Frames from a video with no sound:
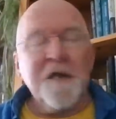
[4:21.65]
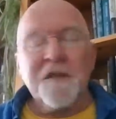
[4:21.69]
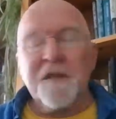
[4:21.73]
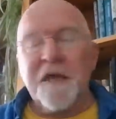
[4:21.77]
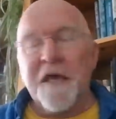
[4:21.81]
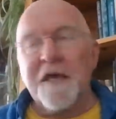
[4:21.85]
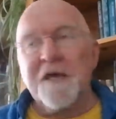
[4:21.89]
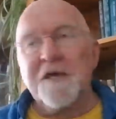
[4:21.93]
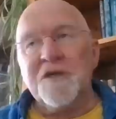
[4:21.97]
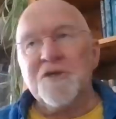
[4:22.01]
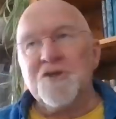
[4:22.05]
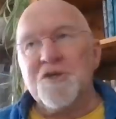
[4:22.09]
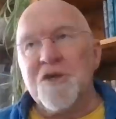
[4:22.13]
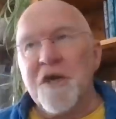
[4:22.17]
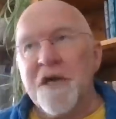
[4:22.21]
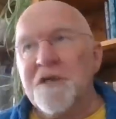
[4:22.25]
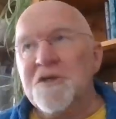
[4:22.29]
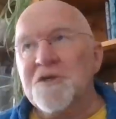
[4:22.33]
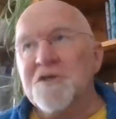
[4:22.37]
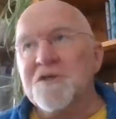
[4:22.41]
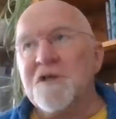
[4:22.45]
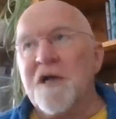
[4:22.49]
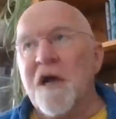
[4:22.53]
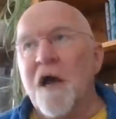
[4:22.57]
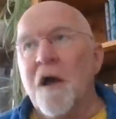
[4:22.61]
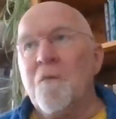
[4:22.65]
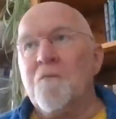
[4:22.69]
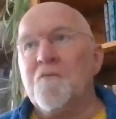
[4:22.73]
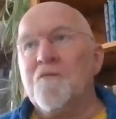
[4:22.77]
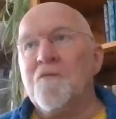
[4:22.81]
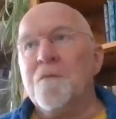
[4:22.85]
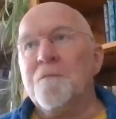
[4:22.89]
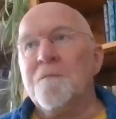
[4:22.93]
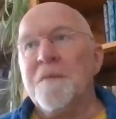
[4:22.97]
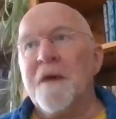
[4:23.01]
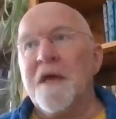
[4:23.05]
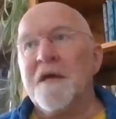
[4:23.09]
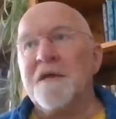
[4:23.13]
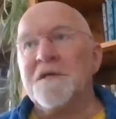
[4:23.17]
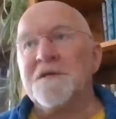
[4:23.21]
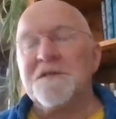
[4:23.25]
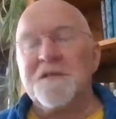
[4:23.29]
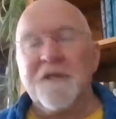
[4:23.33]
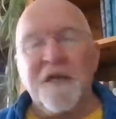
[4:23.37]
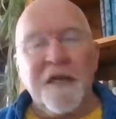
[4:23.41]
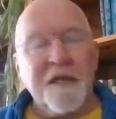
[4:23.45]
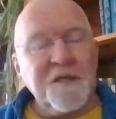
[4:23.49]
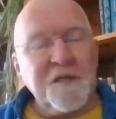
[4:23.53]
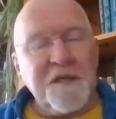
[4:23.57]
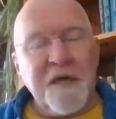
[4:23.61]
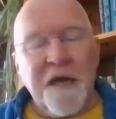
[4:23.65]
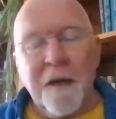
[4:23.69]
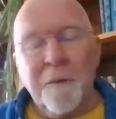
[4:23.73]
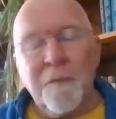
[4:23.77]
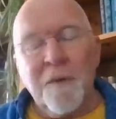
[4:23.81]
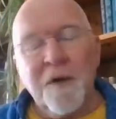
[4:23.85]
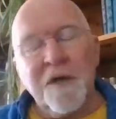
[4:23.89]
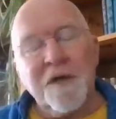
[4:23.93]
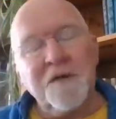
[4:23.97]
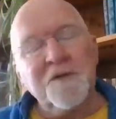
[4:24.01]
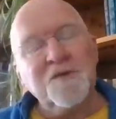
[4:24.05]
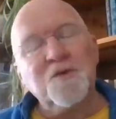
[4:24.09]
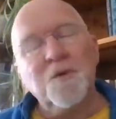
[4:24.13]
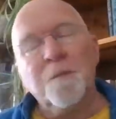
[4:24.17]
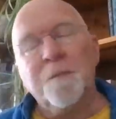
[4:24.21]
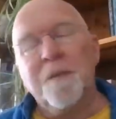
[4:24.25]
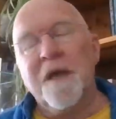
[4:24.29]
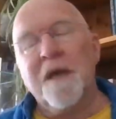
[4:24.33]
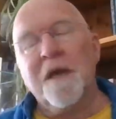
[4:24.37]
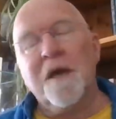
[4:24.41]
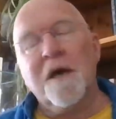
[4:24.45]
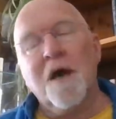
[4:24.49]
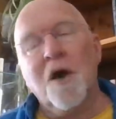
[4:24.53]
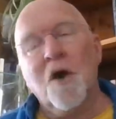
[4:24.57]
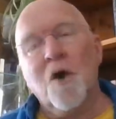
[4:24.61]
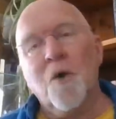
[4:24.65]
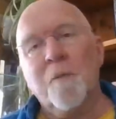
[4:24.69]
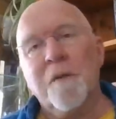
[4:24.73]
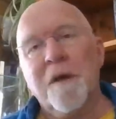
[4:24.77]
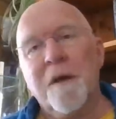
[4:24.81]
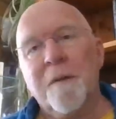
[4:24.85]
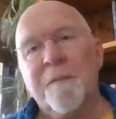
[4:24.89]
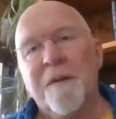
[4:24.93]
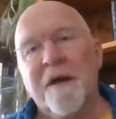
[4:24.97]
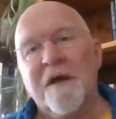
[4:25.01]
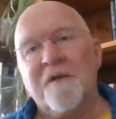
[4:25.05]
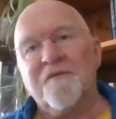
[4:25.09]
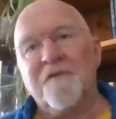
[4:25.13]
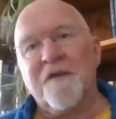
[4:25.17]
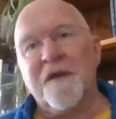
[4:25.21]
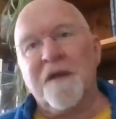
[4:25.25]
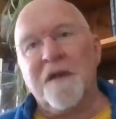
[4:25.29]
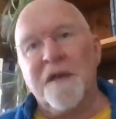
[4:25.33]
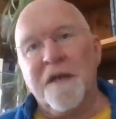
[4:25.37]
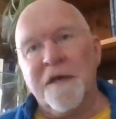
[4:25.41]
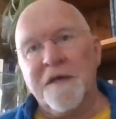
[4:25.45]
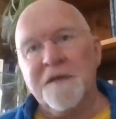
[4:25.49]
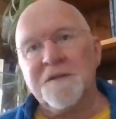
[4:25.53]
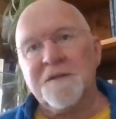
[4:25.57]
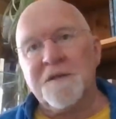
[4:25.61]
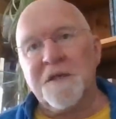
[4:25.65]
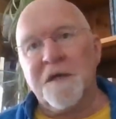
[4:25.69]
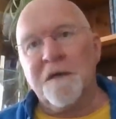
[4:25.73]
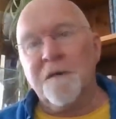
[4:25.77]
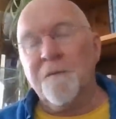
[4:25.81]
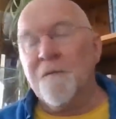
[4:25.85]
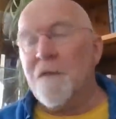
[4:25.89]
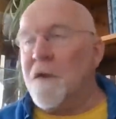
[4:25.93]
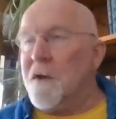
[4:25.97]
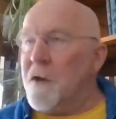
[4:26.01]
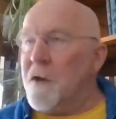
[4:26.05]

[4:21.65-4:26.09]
they can change that from being a sledgehammer into being a homeopathic laser.